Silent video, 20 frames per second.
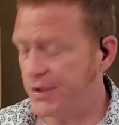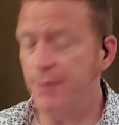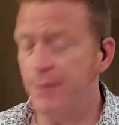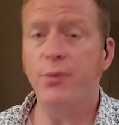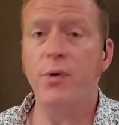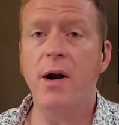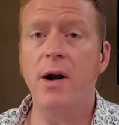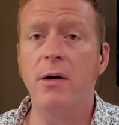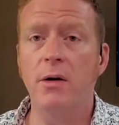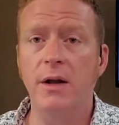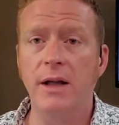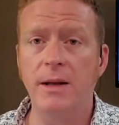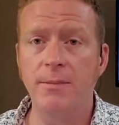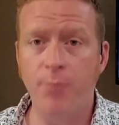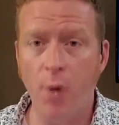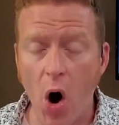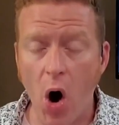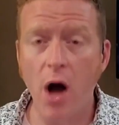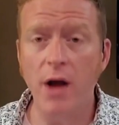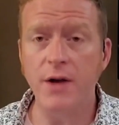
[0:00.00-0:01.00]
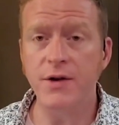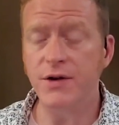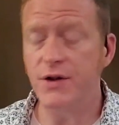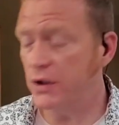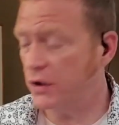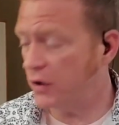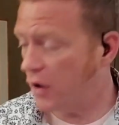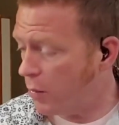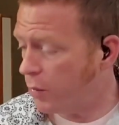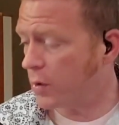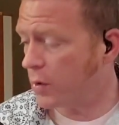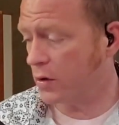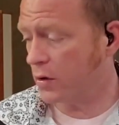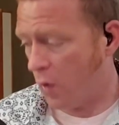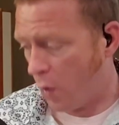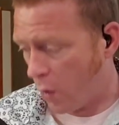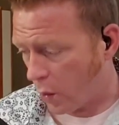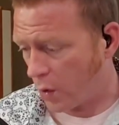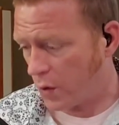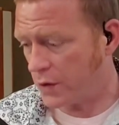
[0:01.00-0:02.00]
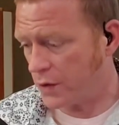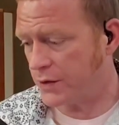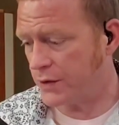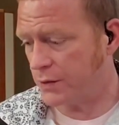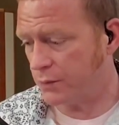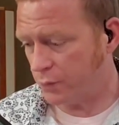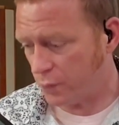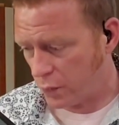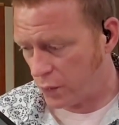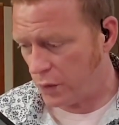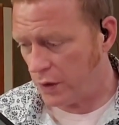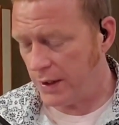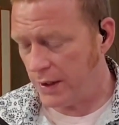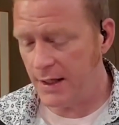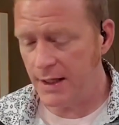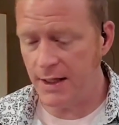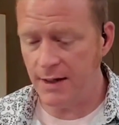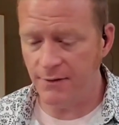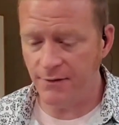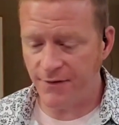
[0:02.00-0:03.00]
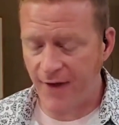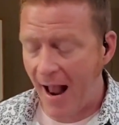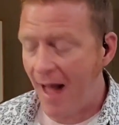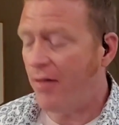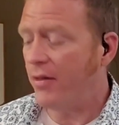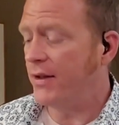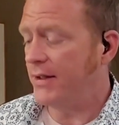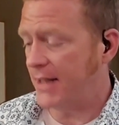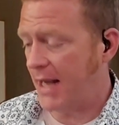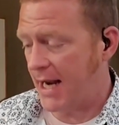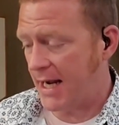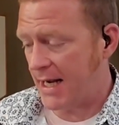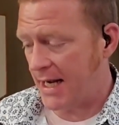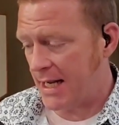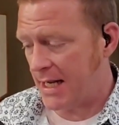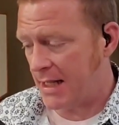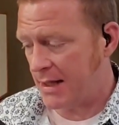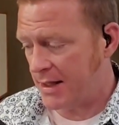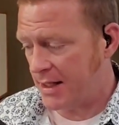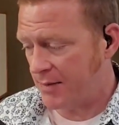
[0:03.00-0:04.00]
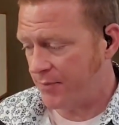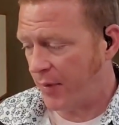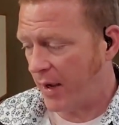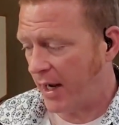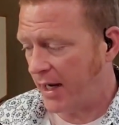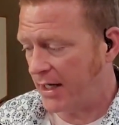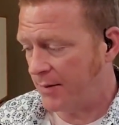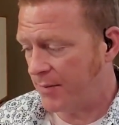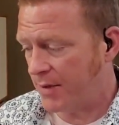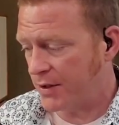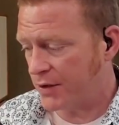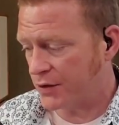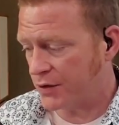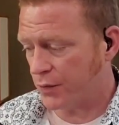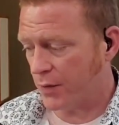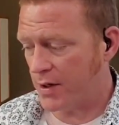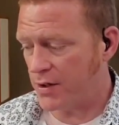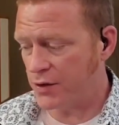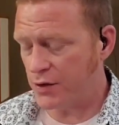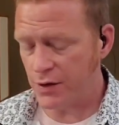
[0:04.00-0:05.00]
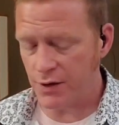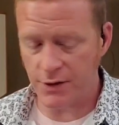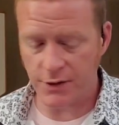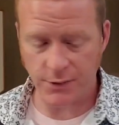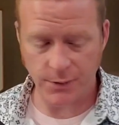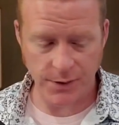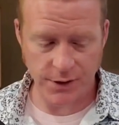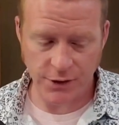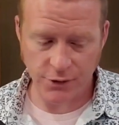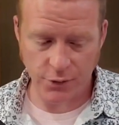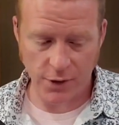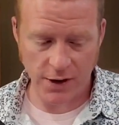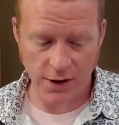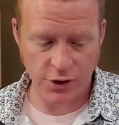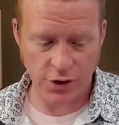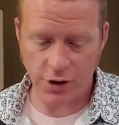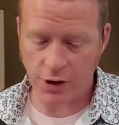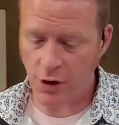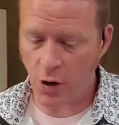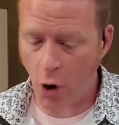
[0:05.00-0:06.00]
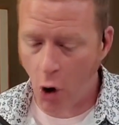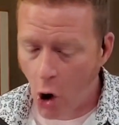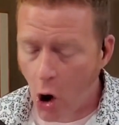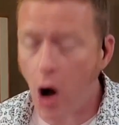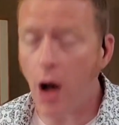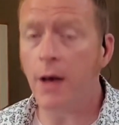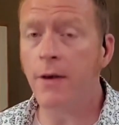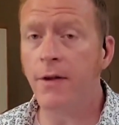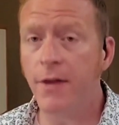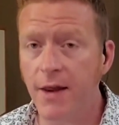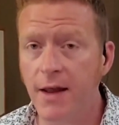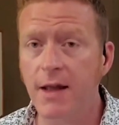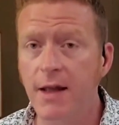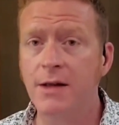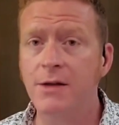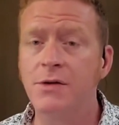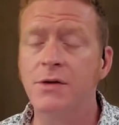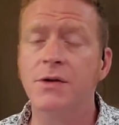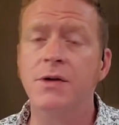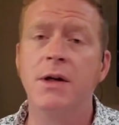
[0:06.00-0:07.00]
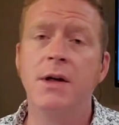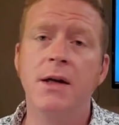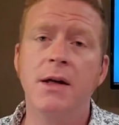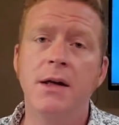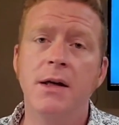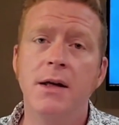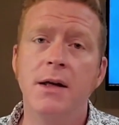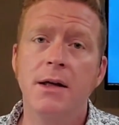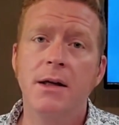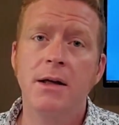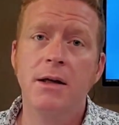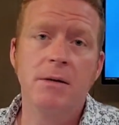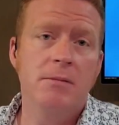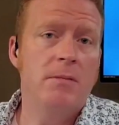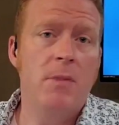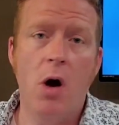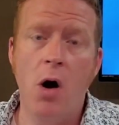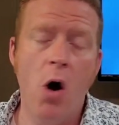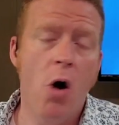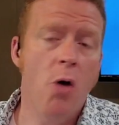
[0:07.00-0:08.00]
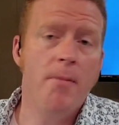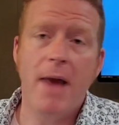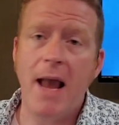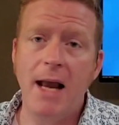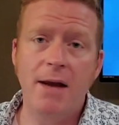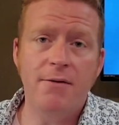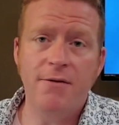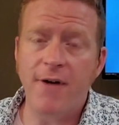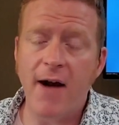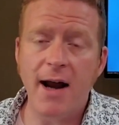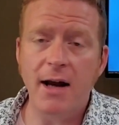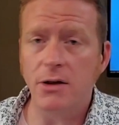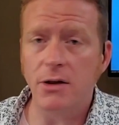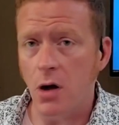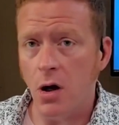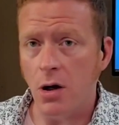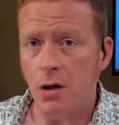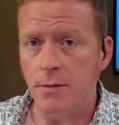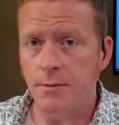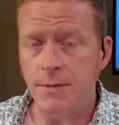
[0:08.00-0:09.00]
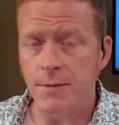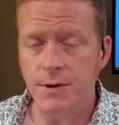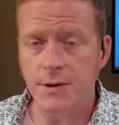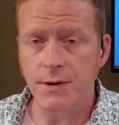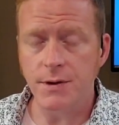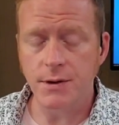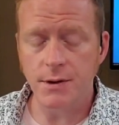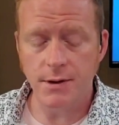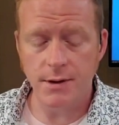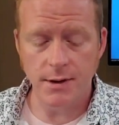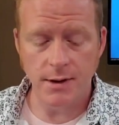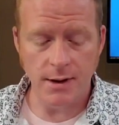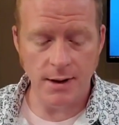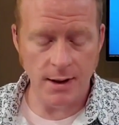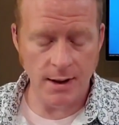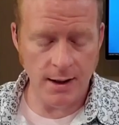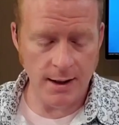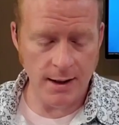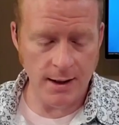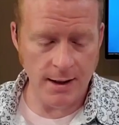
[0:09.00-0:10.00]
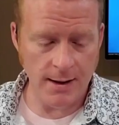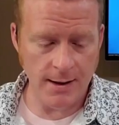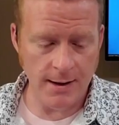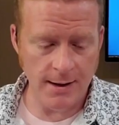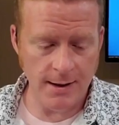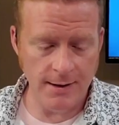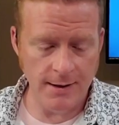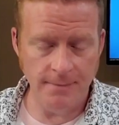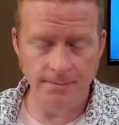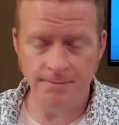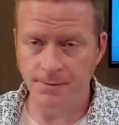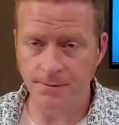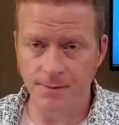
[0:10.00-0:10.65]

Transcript: temporarily paused a lower court's ruling invalidating the Biden administration's restriction on these homemade firearms. Uh,